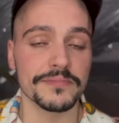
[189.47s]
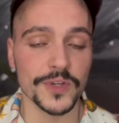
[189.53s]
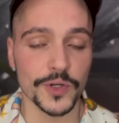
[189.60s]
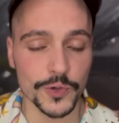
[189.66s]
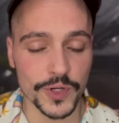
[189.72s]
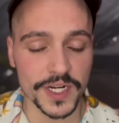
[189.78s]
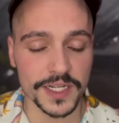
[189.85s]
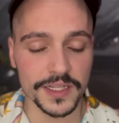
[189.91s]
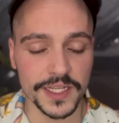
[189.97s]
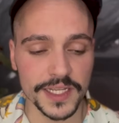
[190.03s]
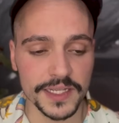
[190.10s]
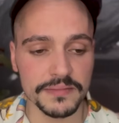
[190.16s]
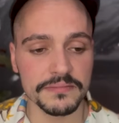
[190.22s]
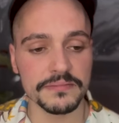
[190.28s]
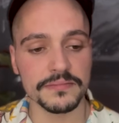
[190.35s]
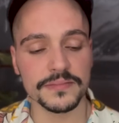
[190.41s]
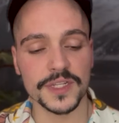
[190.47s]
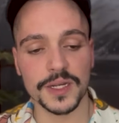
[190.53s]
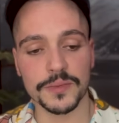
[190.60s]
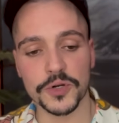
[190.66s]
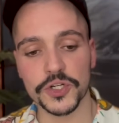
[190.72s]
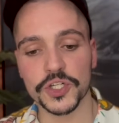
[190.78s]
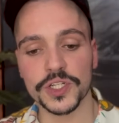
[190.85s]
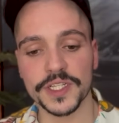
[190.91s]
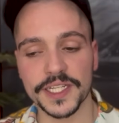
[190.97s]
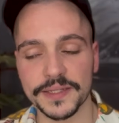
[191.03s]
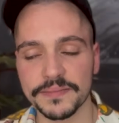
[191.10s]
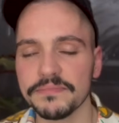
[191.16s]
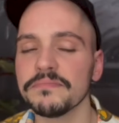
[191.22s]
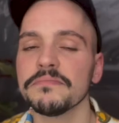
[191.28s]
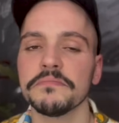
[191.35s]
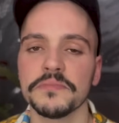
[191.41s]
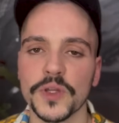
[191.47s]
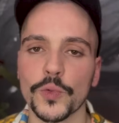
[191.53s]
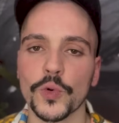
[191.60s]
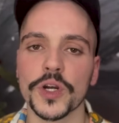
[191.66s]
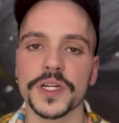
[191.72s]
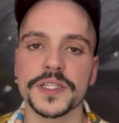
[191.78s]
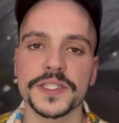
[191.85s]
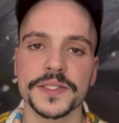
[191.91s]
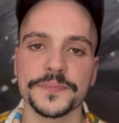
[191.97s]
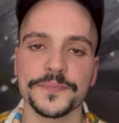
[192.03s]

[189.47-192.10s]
Critically, commercially, the works.